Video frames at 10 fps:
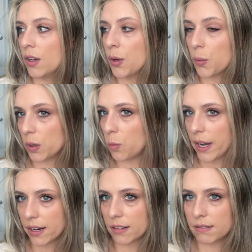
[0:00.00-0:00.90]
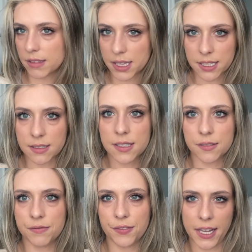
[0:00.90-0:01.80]
would wear this
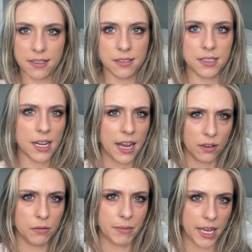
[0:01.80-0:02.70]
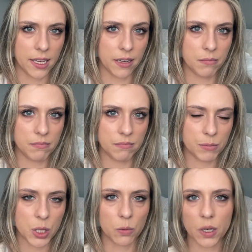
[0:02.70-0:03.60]
face style makeup
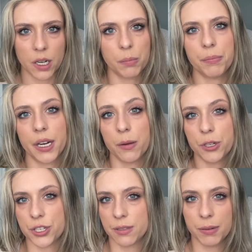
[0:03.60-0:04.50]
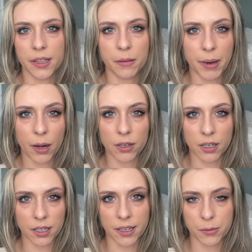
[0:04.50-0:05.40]
to work, but I would just put the powder
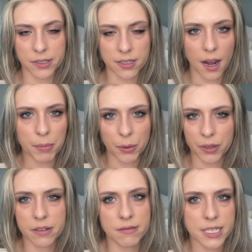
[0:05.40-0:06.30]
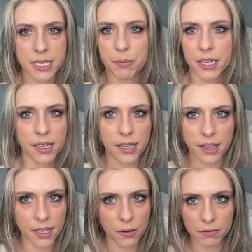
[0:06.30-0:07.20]
on and I would stop. I wouldn't deepen
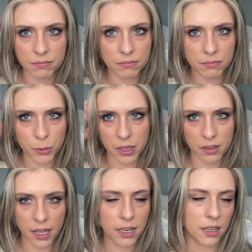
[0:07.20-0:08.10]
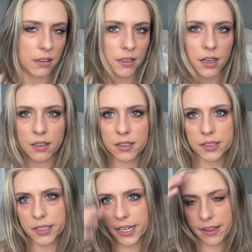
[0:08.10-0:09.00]
anything with any other color
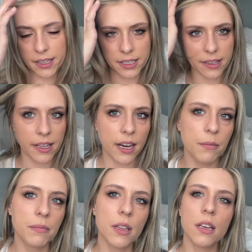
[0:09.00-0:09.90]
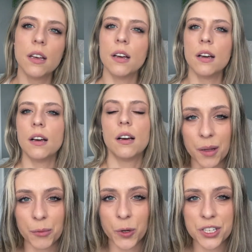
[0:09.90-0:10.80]
or anything like that.
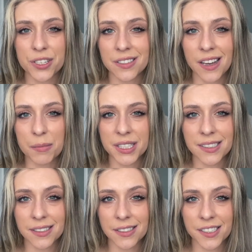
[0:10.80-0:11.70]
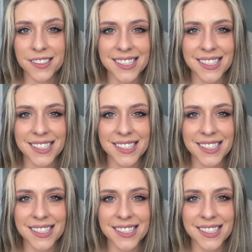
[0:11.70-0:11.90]
Questions, comments, concerns,